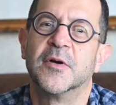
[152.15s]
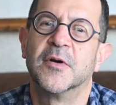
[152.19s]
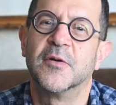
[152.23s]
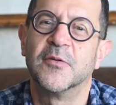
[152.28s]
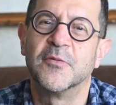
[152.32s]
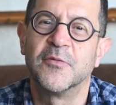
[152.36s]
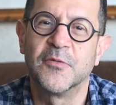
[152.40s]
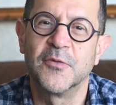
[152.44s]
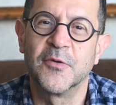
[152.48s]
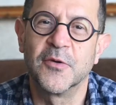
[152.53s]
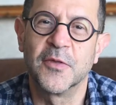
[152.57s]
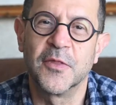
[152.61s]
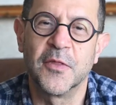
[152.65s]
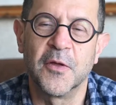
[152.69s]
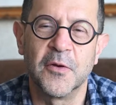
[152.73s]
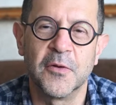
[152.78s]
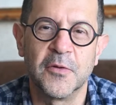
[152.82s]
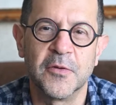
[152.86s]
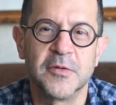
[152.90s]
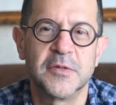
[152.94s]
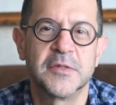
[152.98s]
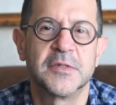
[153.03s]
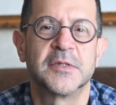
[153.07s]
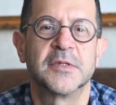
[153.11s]
for
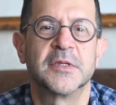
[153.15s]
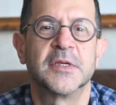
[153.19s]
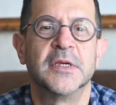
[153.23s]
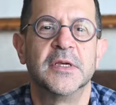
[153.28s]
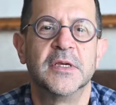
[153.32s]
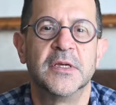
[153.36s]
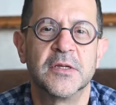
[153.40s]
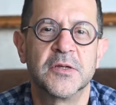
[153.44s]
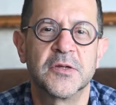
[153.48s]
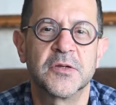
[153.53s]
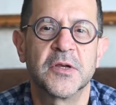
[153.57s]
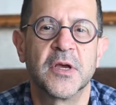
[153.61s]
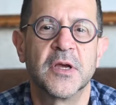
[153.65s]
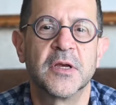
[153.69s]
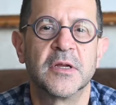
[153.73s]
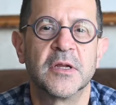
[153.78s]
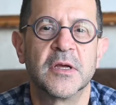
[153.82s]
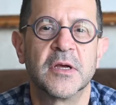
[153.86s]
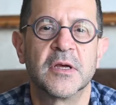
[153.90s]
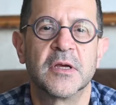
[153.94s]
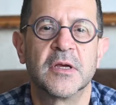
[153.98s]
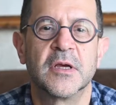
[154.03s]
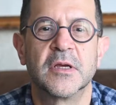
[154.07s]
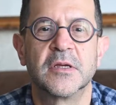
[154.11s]
those in
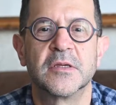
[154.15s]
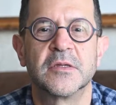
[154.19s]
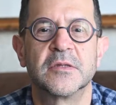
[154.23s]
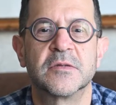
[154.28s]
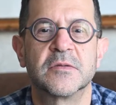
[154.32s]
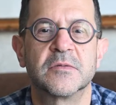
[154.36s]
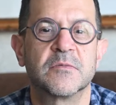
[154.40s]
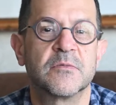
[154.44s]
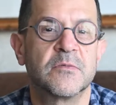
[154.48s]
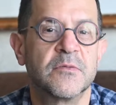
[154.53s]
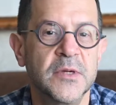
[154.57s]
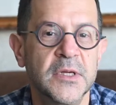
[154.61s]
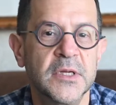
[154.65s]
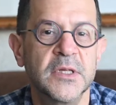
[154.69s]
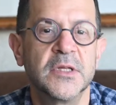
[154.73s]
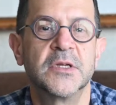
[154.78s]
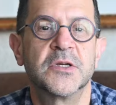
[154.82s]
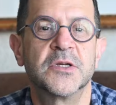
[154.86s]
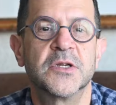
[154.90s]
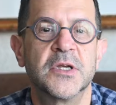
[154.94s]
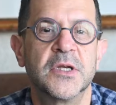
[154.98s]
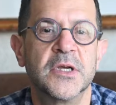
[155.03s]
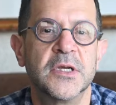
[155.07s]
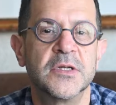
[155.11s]
China has really
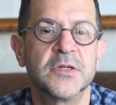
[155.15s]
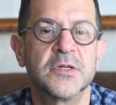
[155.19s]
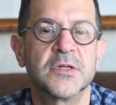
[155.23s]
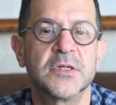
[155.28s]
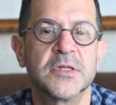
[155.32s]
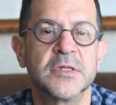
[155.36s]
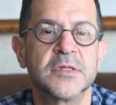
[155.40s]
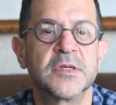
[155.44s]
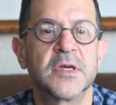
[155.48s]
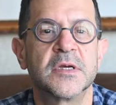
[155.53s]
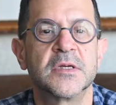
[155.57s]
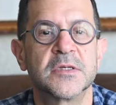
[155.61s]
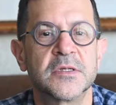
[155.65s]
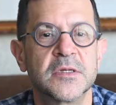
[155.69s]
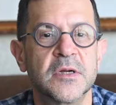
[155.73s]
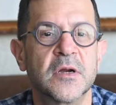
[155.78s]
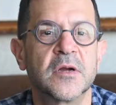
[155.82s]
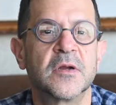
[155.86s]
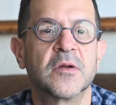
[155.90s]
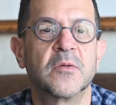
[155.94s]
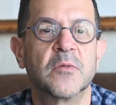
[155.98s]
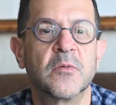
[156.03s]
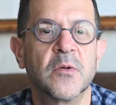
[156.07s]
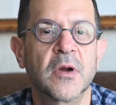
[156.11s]
changed since I
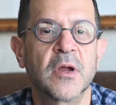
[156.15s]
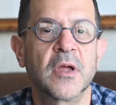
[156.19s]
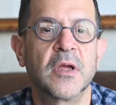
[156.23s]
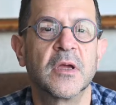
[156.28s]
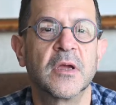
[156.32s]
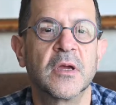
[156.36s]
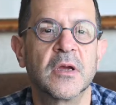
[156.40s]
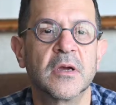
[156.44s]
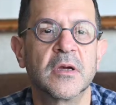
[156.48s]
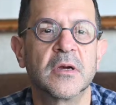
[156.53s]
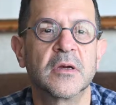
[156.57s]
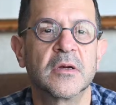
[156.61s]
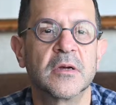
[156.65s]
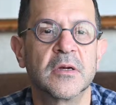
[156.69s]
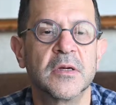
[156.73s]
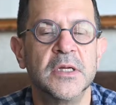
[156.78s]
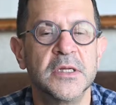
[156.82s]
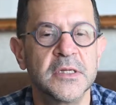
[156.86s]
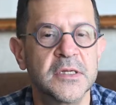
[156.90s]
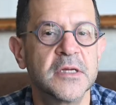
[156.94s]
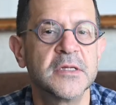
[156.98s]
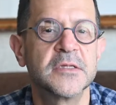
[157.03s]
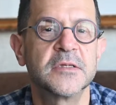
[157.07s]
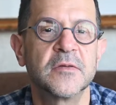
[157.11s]
started working
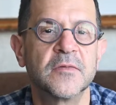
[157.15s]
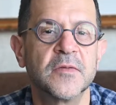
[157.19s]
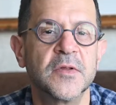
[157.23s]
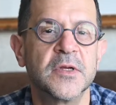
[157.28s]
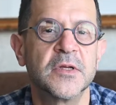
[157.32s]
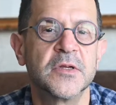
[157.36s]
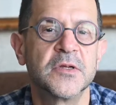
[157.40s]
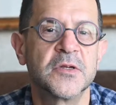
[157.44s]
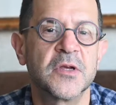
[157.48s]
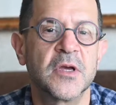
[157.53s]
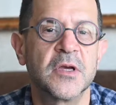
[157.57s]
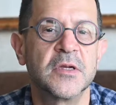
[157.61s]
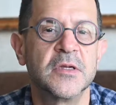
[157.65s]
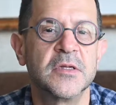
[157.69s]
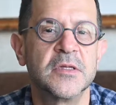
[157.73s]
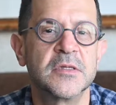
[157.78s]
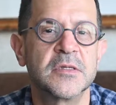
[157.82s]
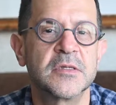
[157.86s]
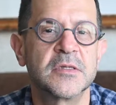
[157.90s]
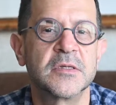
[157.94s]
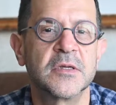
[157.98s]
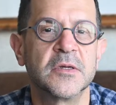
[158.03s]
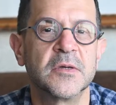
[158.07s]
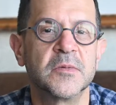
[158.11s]
intensively in
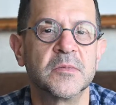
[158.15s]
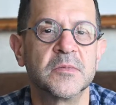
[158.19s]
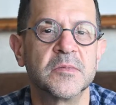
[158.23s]
Chinese